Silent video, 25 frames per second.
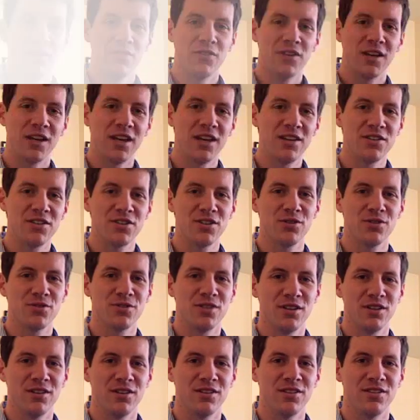The case goes
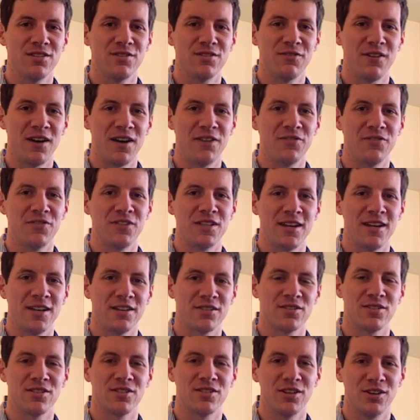into these 5
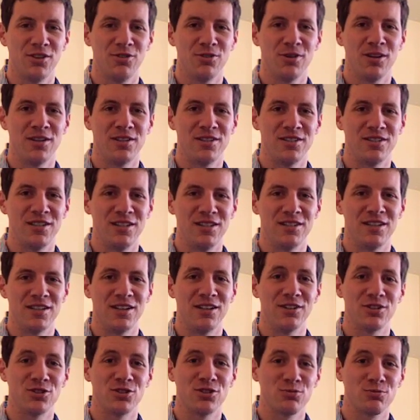tasks in great
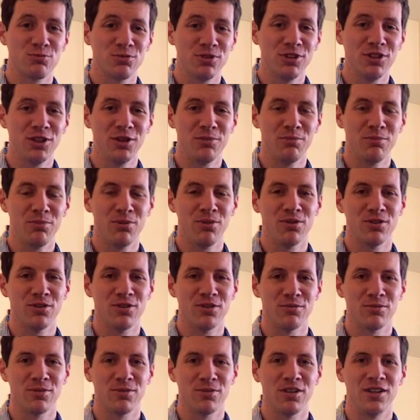detail. It's really important
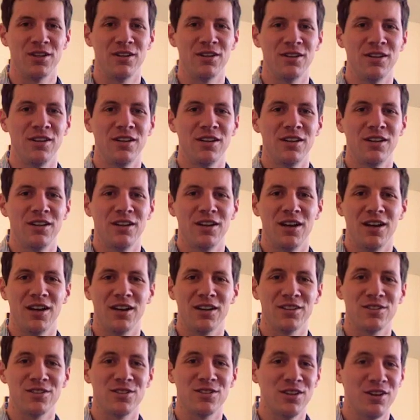to read
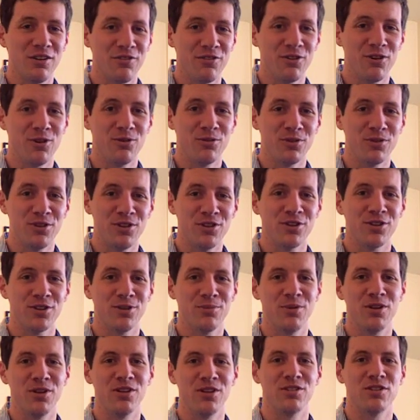because you never know when you're going to
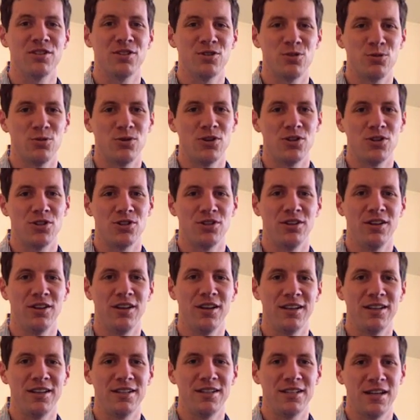be in a situation
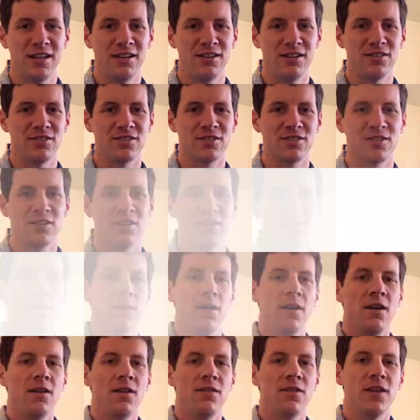like Dana's.
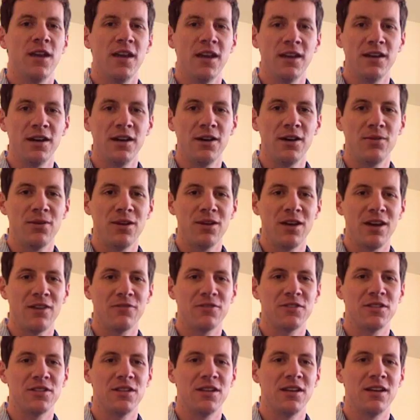The handout we
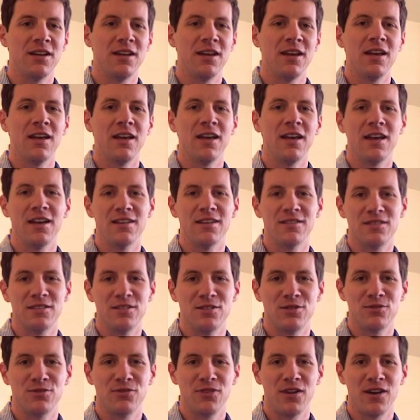have today has
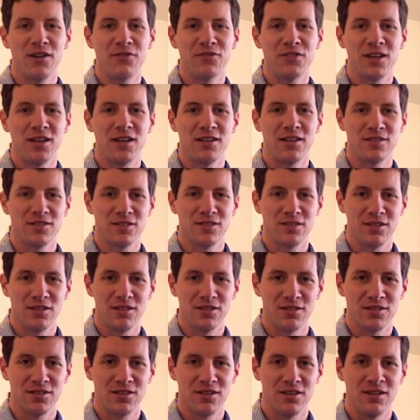these 5 tasks
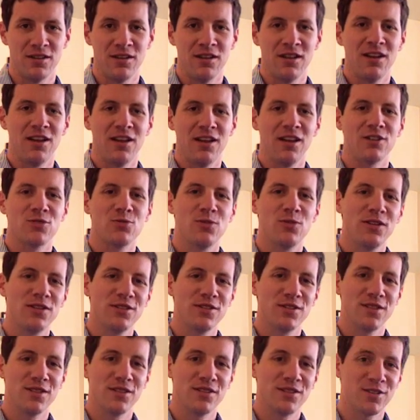listed, as well
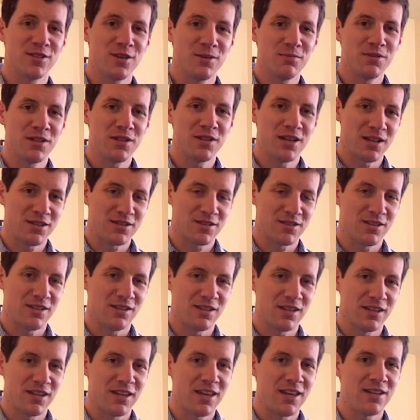as the subtasks
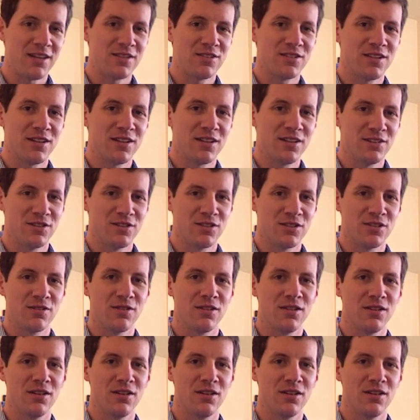that the case tells